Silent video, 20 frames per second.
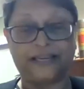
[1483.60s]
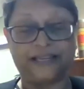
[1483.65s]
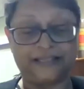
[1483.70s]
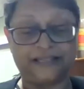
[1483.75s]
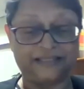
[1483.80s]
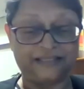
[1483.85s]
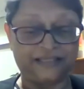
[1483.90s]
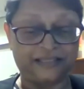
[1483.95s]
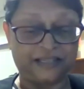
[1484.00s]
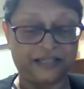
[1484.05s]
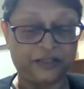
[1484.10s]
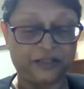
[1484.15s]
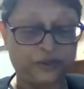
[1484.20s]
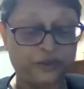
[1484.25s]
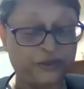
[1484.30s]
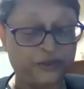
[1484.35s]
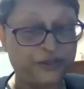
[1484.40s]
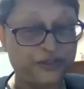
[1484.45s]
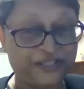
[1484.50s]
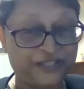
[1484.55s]
and
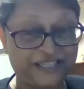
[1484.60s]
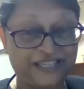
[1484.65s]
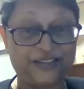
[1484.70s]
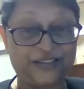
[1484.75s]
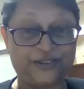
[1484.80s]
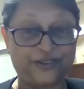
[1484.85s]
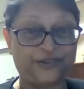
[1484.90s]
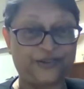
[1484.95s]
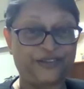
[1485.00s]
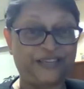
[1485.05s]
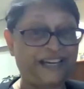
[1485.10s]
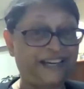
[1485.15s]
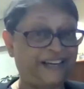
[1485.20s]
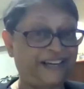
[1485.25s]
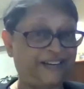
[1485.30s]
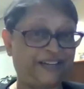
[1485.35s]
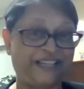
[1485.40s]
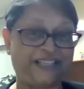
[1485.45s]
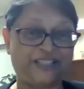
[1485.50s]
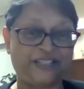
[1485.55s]
good to see you.
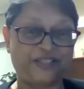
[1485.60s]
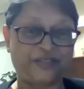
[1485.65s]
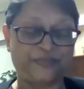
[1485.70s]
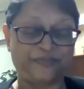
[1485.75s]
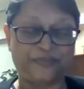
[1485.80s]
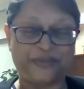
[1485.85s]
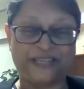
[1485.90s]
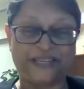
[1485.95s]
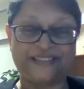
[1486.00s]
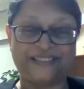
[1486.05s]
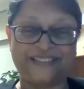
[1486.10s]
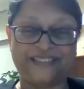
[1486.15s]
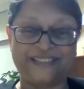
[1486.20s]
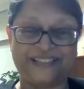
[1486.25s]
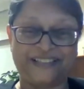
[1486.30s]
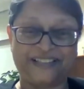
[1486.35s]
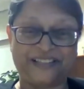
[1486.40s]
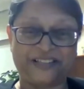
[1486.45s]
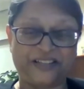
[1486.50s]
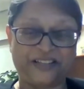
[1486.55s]
Yeah, it's
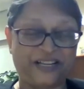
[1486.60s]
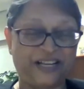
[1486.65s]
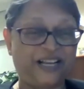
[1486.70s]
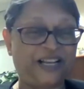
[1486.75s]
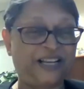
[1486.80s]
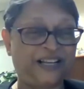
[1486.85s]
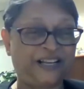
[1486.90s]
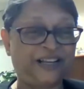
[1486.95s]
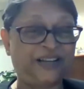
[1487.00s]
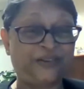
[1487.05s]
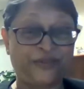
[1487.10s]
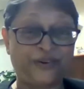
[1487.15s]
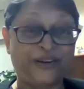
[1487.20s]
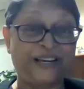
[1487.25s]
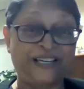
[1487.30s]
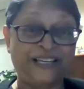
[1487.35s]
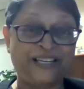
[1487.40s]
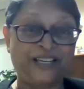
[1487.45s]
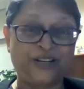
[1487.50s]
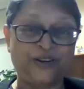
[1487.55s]
been a
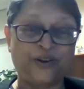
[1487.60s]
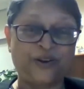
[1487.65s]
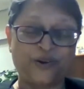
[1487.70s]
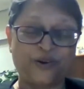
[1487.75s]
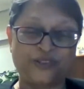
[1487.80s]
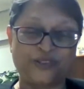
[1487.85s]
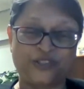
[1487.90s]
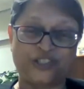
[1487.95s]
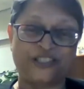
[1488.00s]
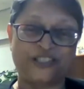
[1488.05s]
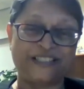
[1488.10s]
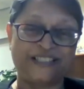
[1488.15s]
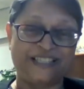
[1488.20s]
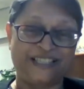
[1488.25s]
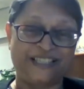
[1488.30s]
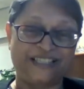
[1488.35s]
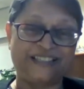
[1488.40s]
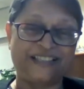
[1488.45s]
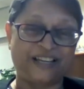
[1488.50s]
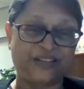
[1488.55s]
really long
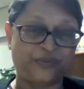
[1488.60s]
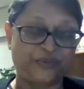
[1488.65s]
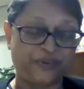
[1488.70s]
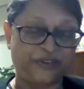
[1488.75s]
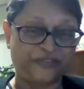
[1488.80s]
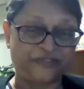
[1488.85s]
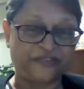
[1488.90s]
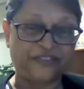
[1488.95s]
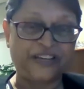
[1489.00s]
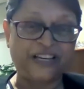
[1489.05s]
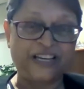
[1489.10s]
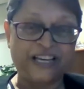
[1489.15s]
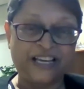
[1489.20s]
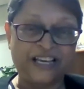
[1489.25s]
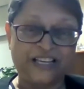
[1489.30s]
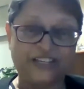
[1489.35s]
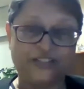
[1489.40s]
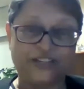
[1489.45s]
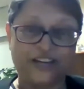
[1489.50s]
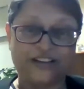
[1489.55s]
journey that we've
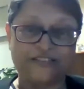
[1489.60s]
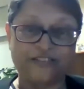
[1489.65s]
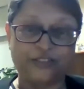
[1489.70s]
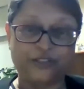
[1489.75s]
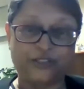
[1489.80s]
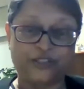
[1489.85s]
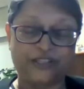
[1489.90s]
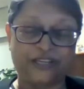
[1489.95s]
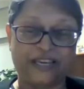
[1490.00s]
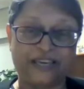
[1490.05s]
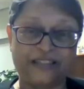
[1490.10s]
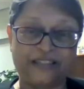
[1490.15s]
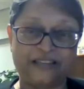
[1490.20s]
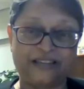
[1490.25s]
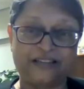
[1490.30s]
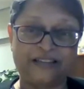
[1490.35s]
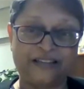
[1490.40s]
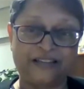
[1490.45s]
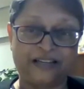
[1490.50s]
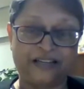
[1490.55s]
traveled
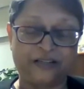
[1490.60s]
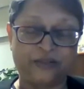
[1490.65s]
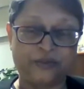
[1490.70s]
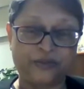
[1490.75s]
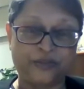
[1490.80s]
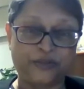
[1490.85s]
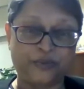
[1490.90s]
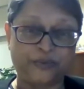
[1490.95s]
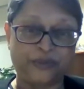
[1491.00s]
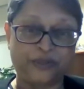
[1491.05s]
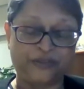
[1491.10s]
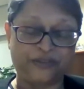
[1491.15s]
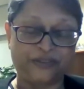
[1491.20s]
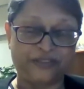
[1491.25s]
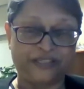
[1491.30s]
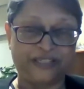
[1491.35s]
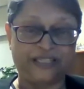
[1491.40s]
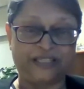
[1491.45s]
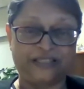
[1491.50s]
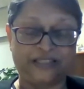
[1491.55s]
together. I also want to
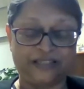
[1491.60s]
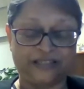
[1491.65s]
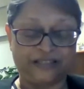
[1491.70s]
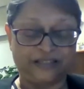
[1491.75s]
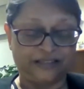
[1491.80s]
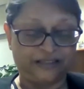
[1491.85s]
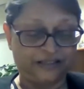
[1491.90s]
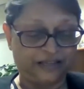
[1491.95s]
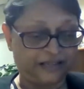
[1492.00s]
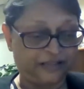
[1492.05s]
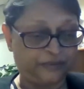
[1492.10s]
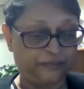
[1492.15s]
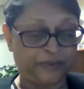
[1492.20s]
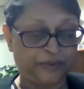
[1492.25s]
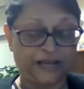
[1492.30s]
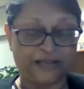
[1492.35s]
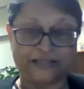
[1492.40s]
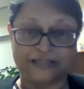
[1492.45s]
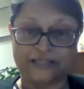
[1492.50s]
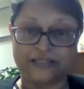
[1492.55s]
greet the other
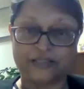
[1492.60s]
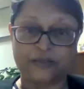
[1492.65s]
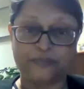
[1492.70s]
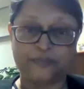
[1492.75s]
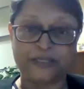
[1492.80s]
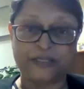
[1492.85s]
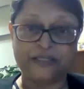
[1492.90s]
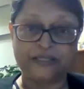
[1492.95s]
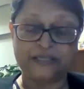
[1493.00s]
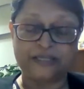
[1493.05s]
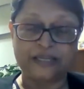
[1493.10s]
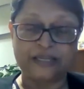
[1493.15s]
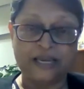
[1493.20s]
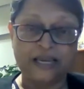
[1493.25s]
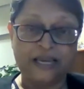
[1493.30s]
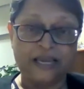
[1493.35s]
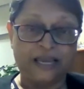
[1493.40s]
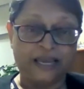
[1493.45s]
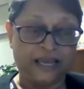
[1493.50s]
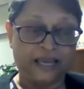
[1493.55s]
participants
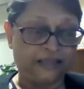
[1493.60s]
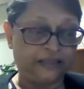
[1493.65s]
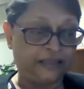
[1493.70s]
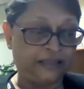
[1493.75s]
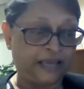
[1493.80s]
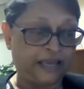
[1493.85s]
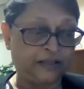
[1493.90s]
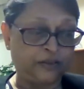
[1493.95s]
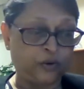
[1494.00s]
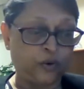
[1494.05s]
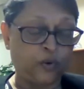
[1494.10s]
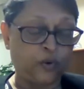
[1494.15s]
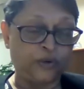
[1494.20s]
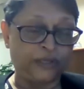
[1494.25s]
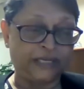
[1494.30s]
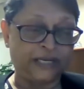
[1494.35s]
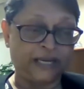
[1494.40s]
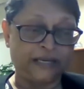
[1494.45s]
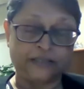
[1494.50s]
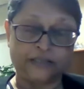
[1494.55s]
and thank the
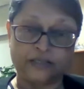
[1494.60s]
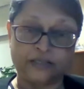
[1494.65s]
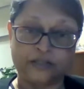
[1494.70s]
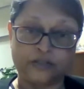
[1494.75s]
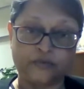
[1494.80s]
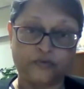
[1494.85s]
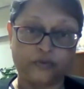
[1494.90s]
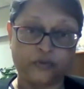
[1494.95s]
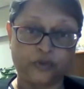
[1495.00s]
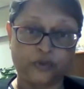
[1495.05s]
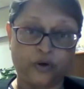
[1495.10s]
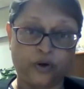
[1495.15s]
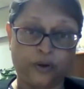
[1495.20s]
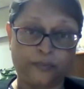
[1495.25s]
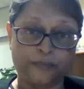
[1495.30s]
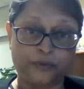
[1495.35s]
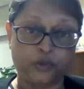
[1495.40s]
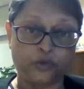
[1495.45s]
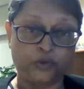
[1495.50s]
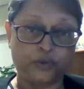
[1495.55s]
organizers for the
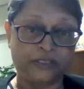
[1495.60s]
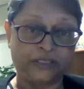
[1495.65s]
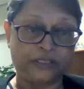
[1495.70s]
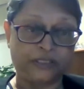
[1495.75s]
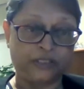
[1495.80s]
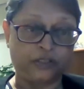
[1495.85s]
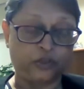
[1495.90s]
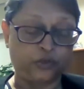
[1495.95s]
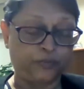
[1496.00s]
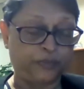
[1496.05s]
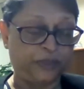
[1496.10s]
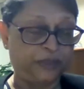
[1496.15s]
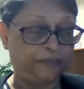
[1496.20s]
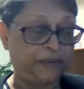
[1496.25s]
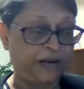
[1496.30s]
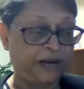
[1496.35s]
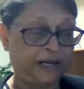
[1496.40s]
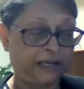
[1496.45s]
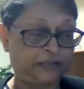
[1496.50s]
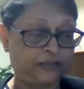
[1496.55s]
opportunity to
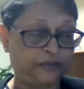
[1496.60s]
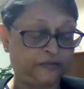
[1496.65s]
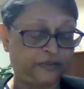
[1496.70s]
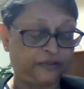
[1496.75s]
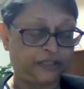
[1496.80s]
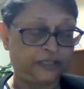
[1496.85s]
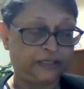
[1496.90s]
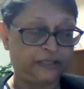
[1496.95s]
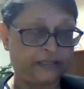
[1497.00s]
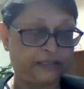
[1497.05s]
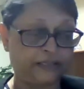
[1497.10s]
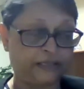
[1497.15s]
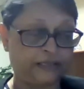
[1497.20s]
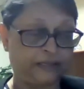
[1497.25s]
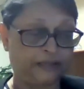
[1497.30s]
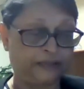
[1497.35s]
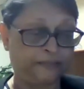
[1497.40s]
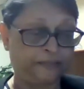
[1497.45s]
be part of this